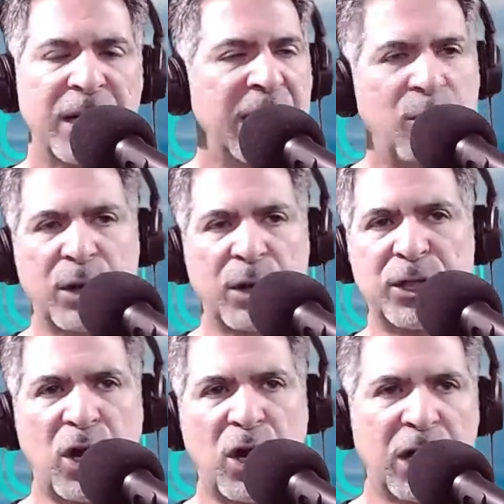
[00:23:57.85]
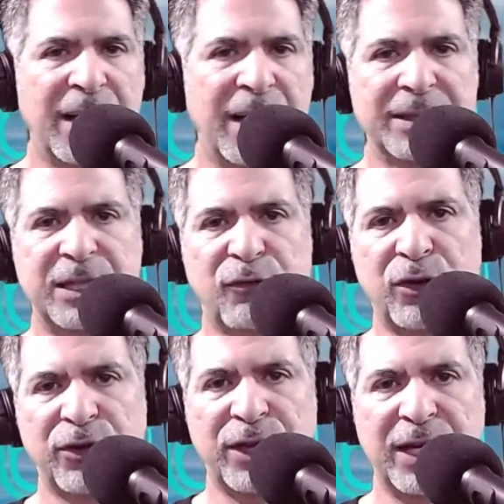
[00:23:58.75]
and we're going to be talking about
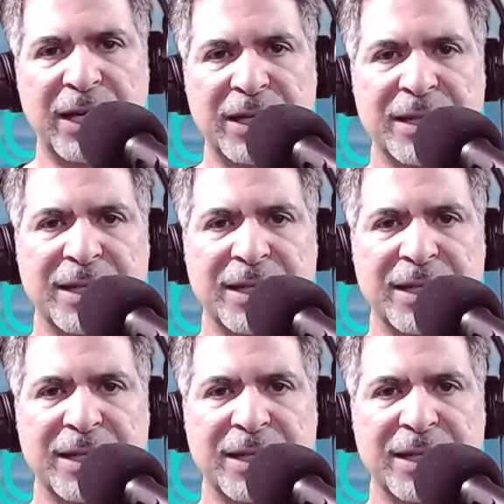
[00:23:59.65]
different things.